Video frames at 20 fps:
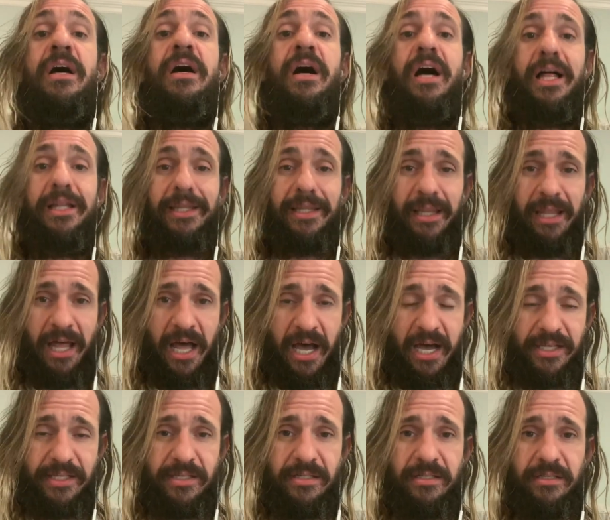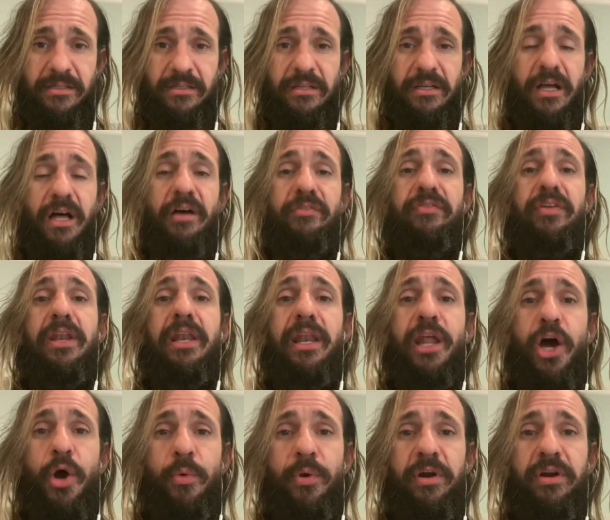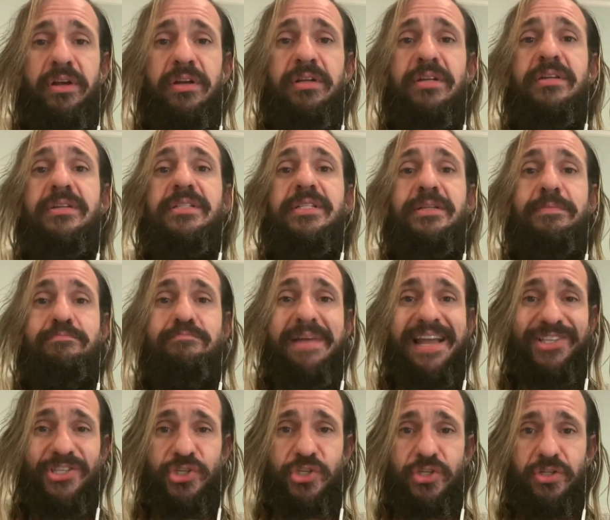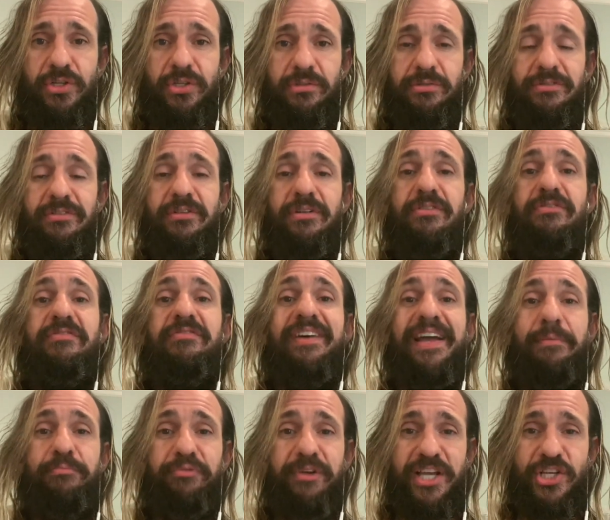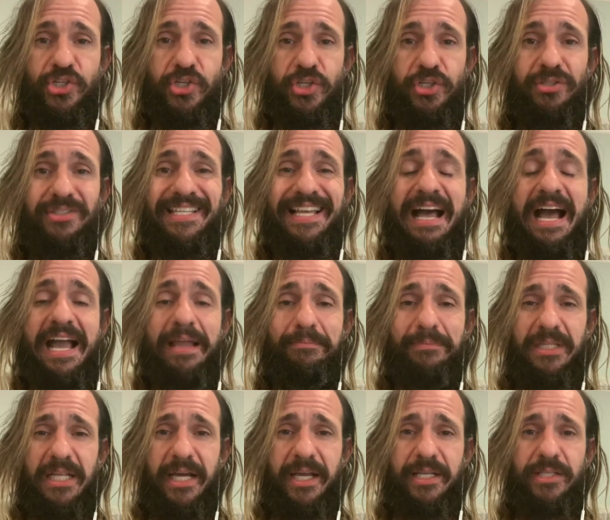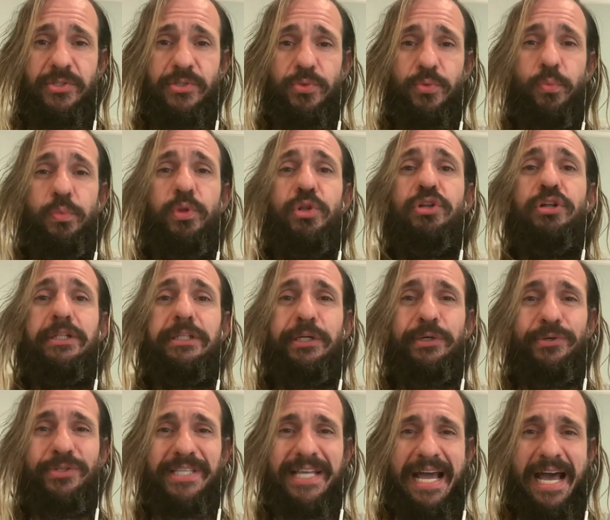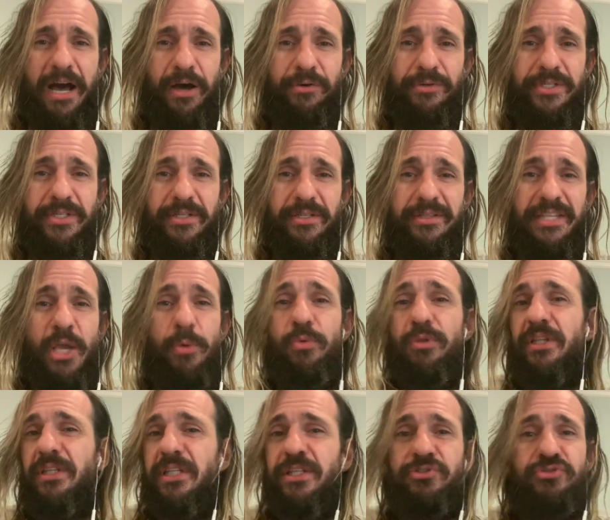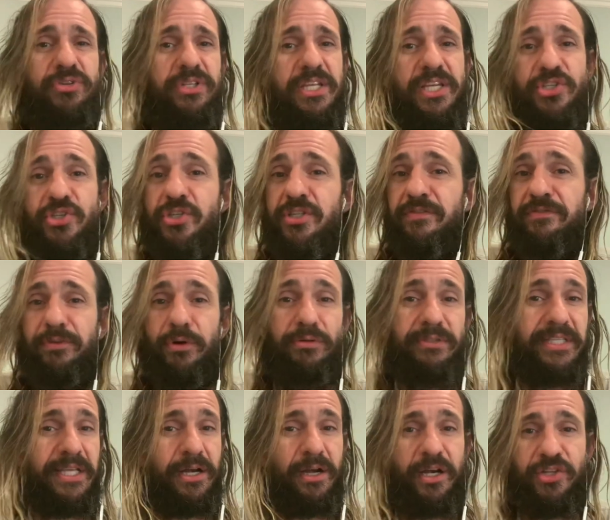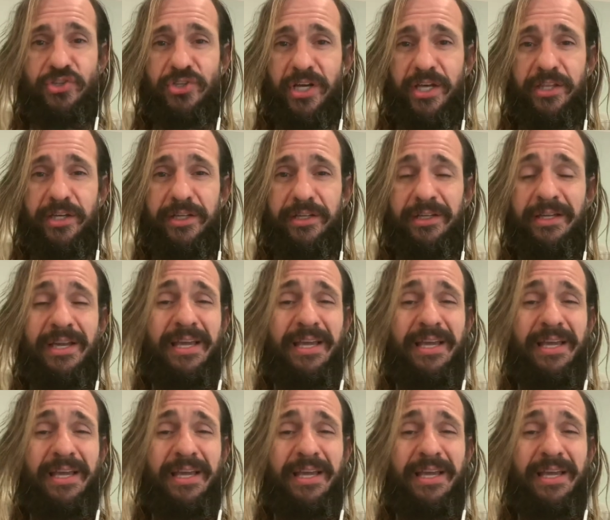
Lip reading: a lot of lower dimensional vibrational timelines will close out. They will literally just fold in on each other.